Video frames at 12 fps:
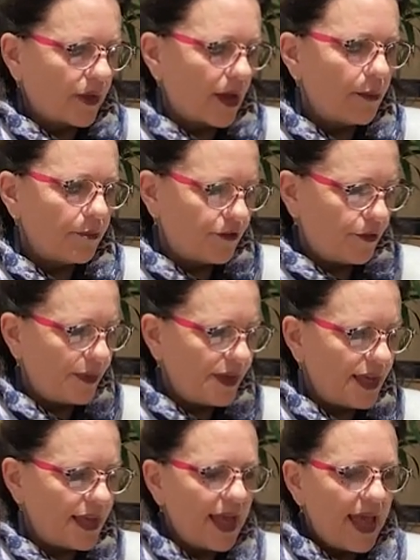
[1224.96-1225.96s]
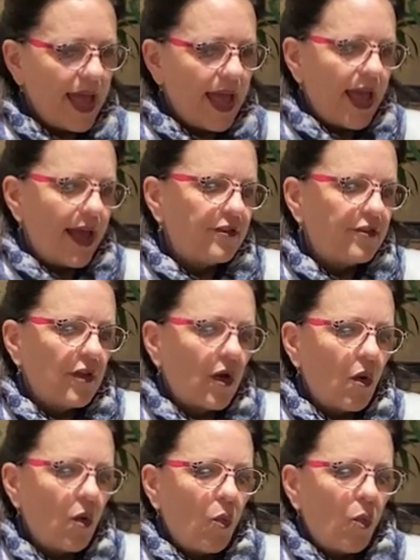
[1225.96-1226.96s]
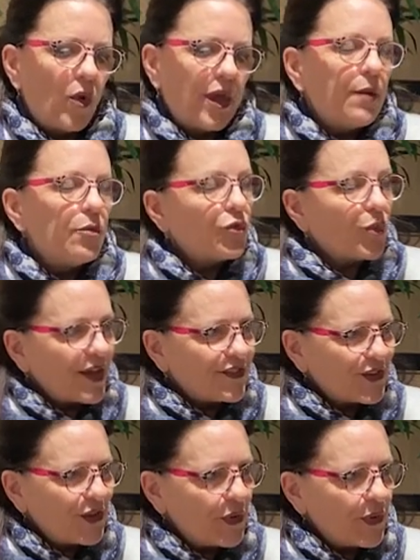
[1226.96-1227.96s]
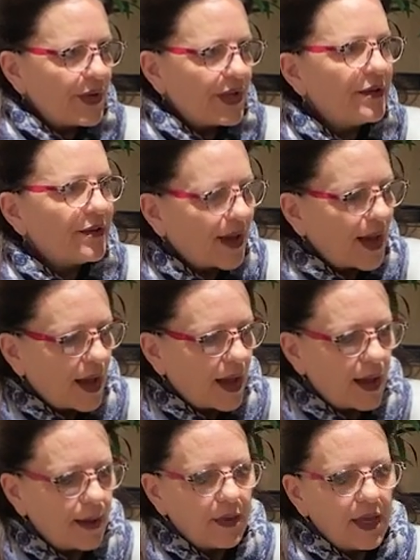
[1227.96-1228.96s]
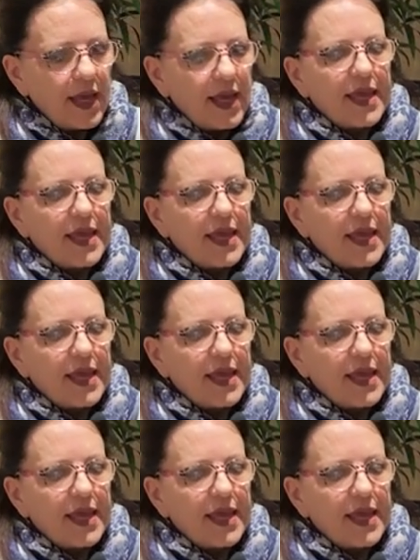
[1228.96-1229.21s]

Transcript: come to be. And so he was rescued in time.